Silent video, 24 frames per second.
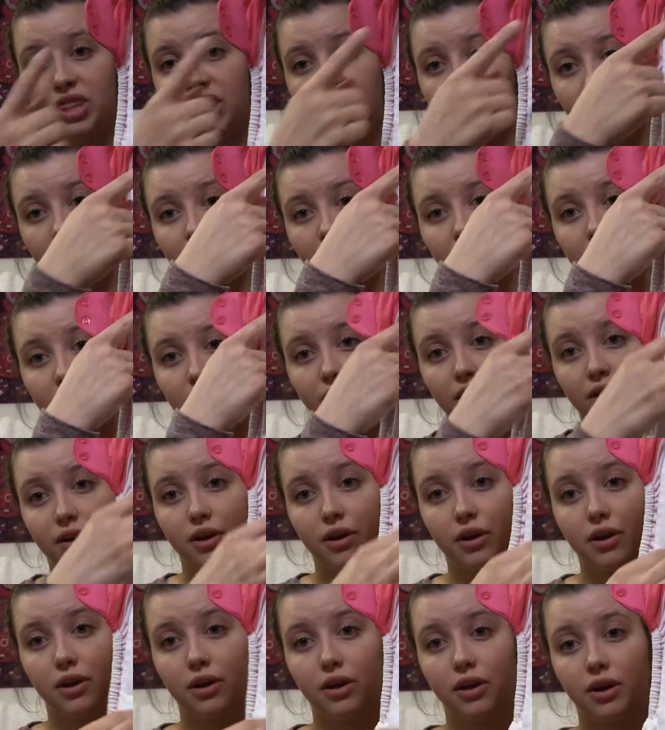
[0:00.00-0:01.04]

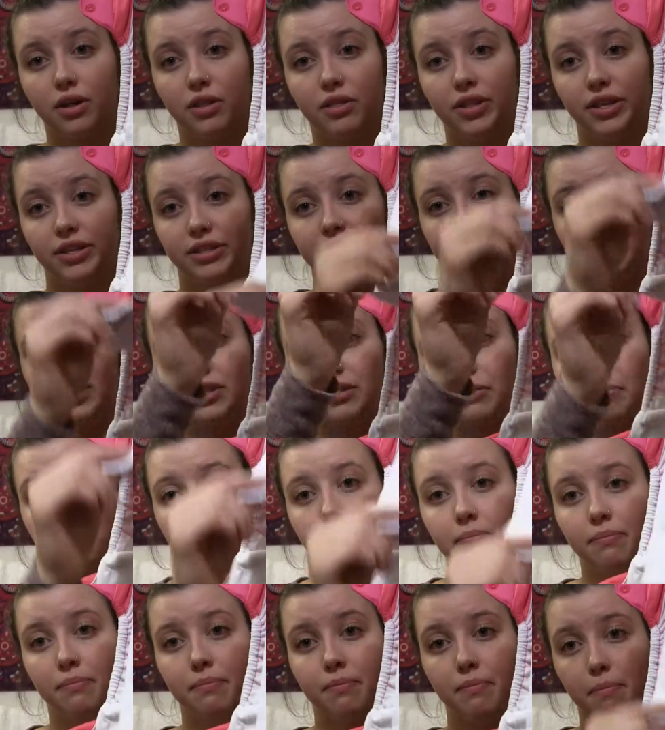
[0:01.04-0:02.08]
this is the
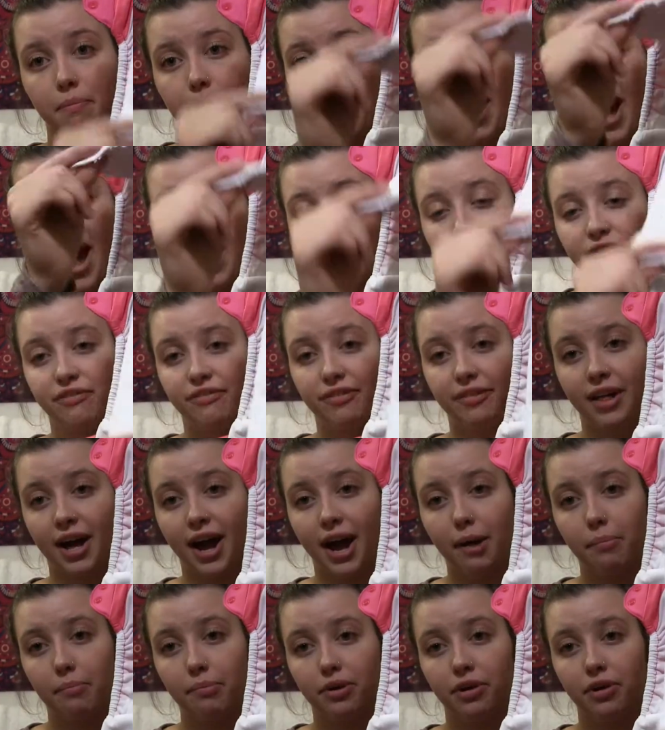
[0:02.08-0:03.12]
back
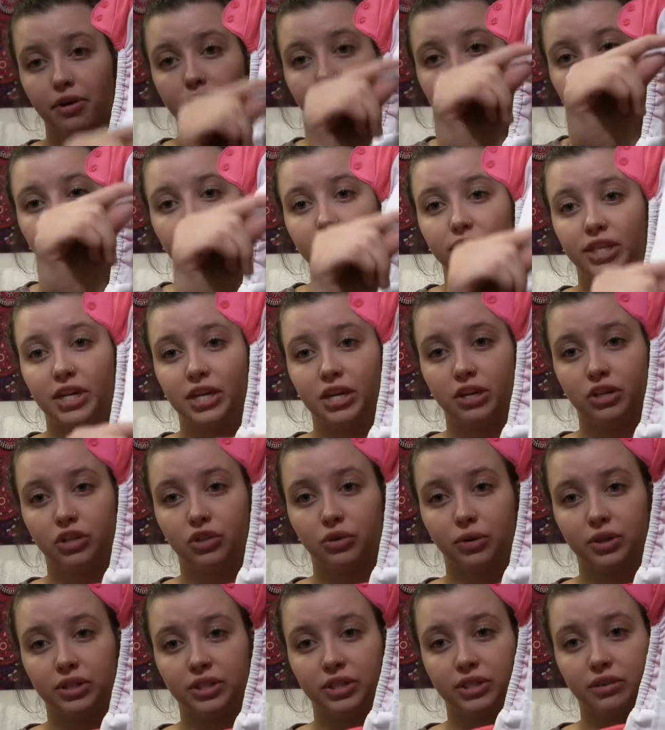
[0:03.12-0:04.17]
flap, folding it
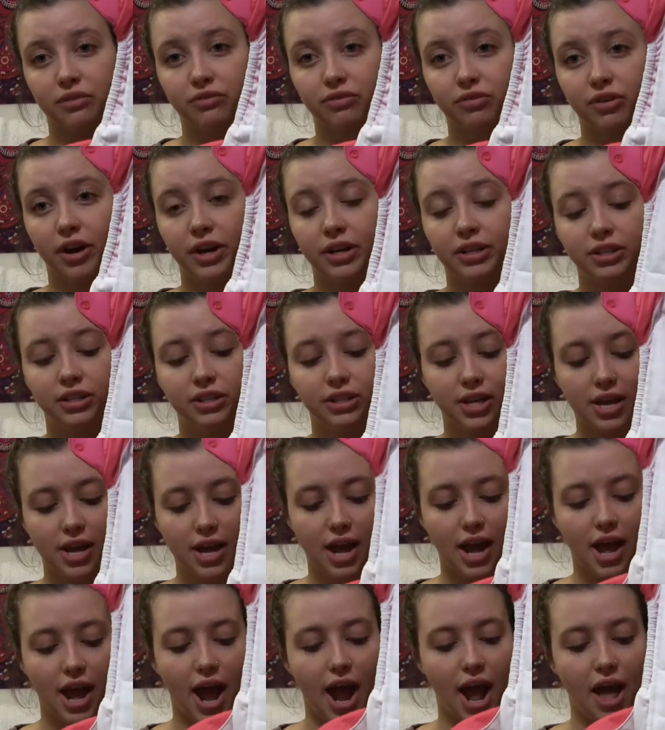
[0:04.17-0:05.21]
towards the front,
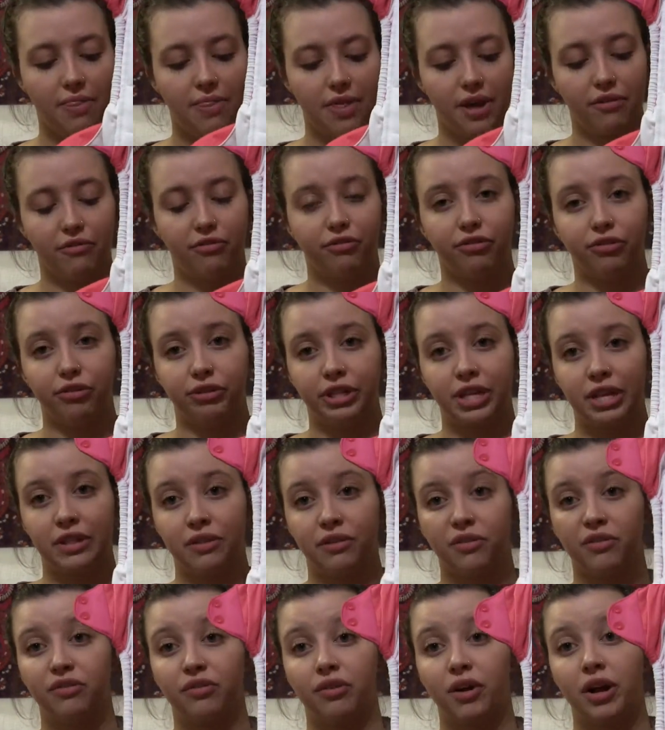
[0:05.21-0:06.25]
and then folding
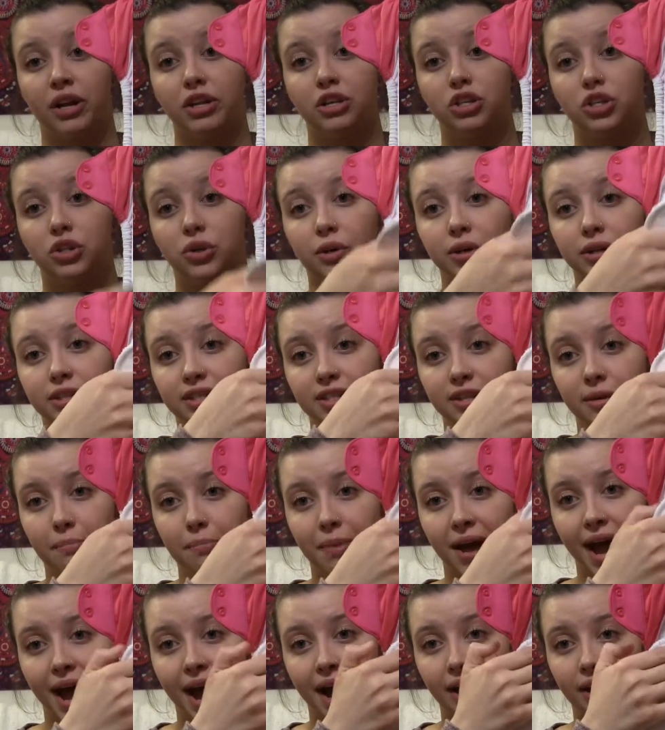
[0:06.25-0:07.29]
the front towards the
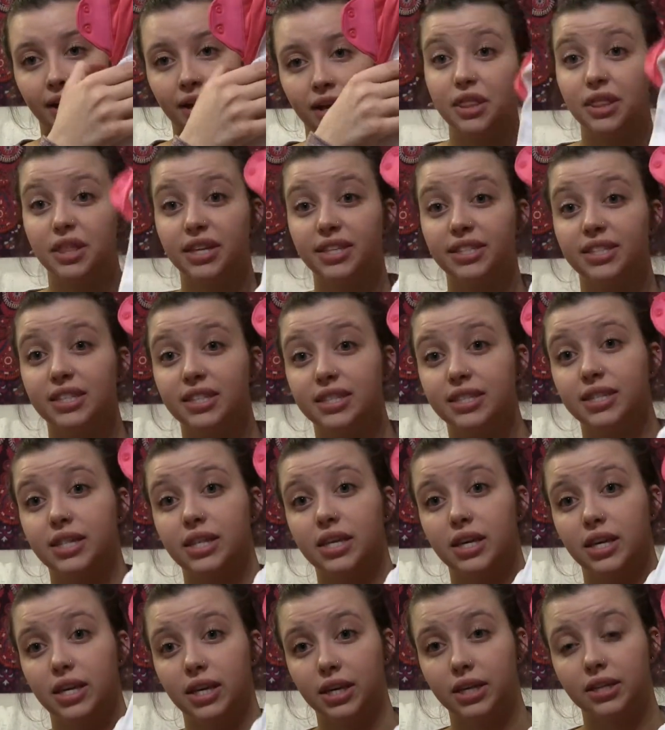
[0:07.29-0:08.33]
back. This is
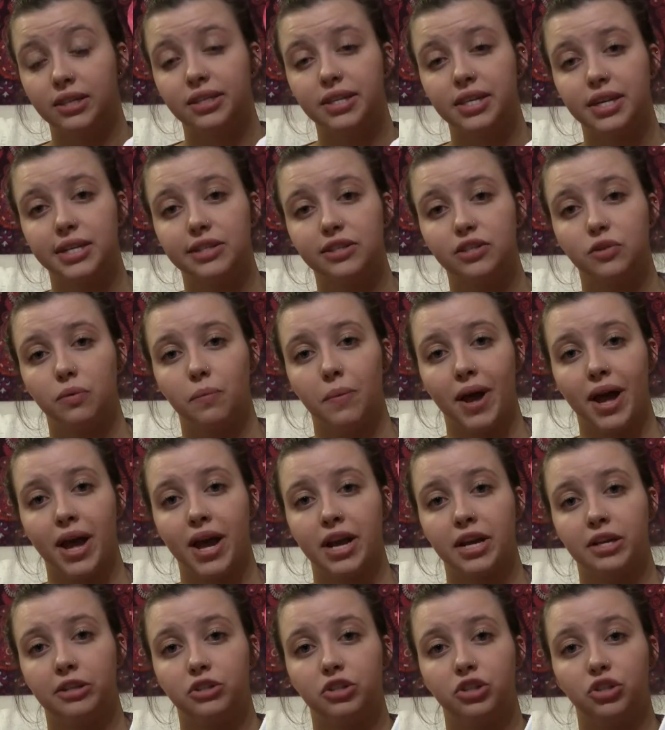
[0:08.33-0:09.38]
the easiest
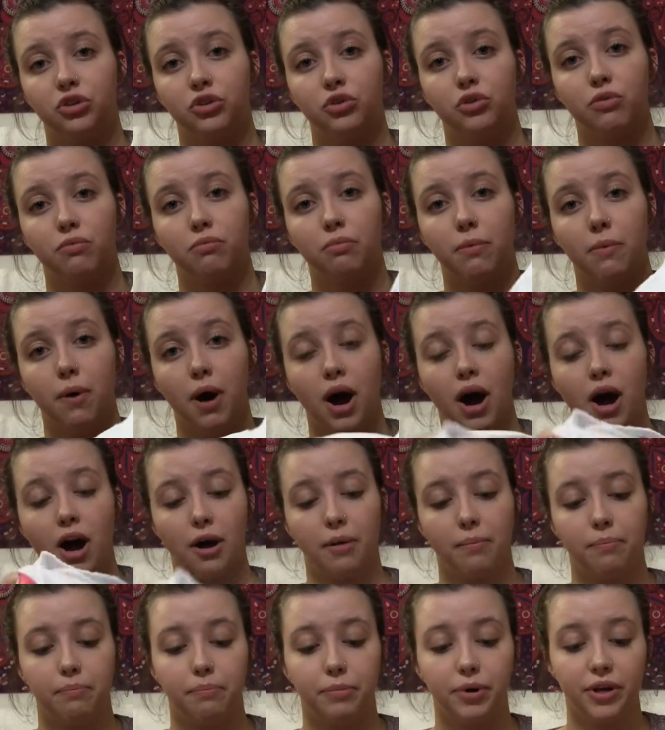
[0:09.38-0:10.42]
way to
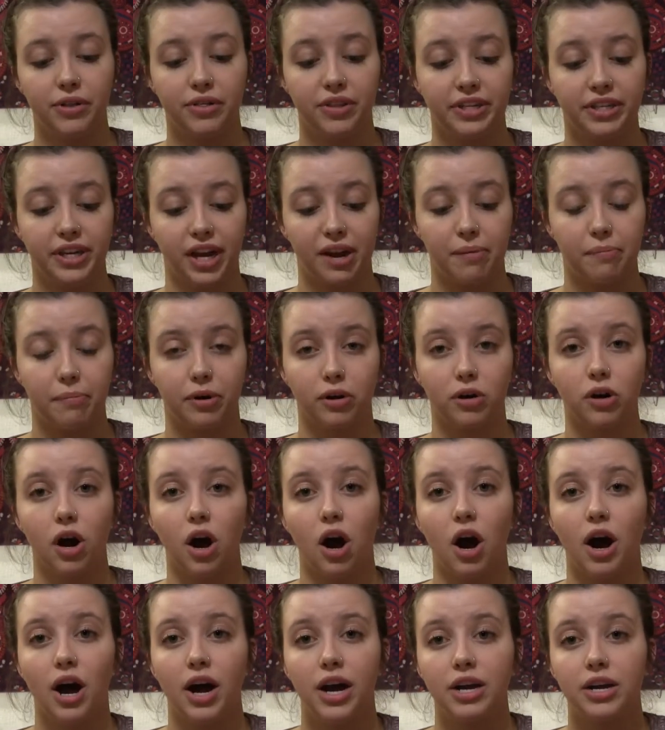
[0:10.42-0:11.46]
put the diaper
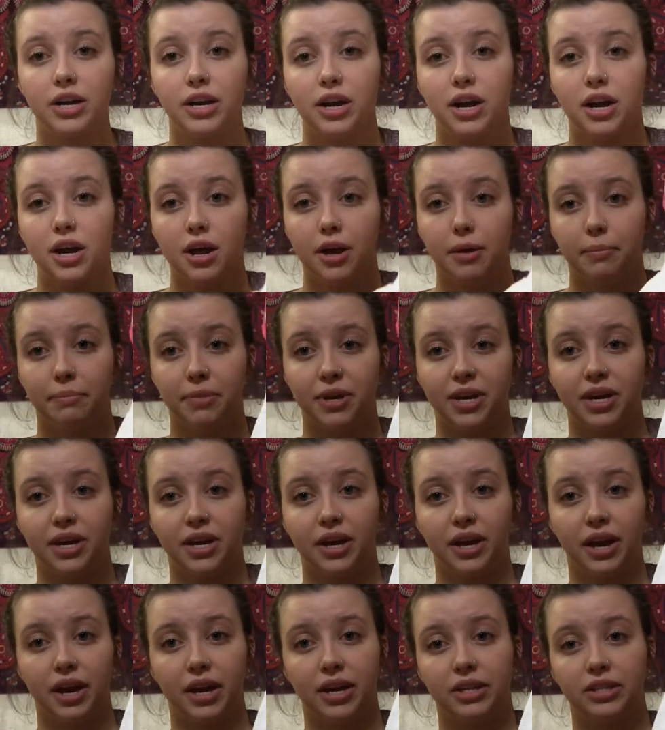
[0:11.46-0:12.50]
on,
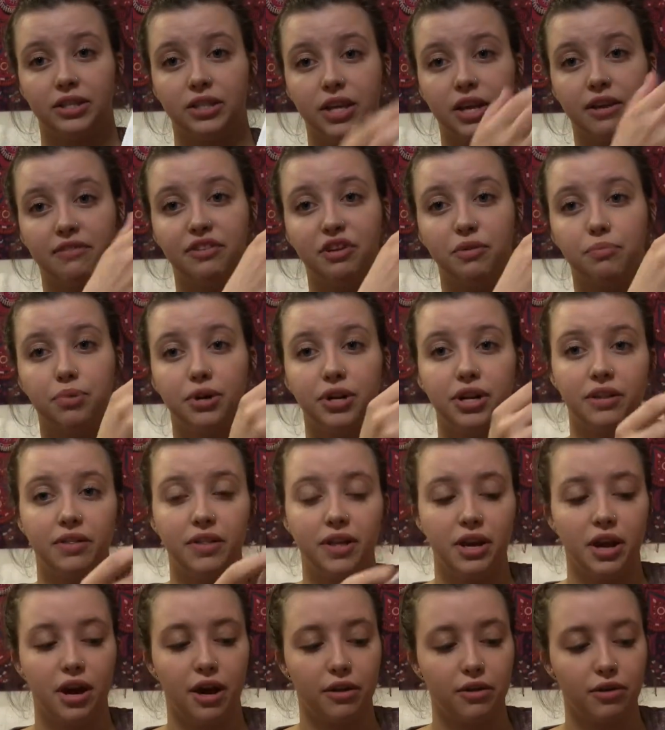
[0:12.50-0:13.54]
because if you put it
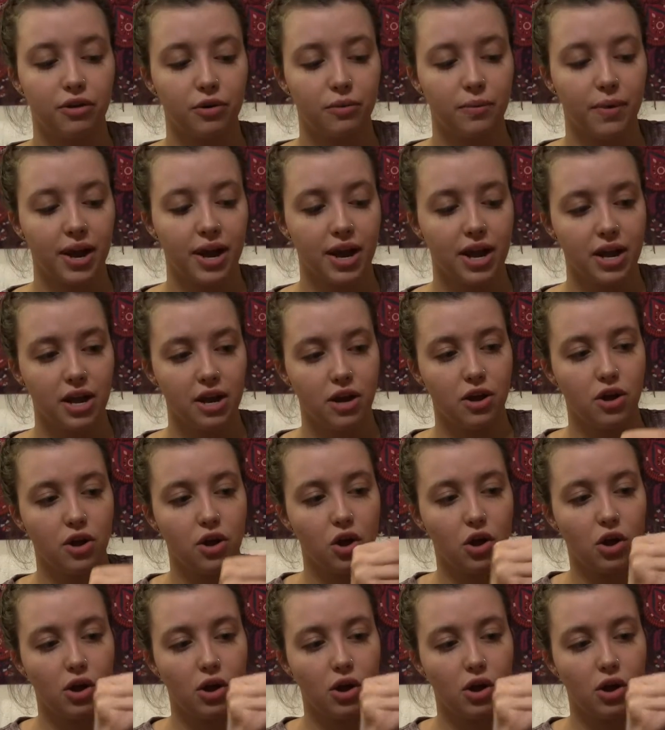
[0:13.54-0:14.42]
the other way,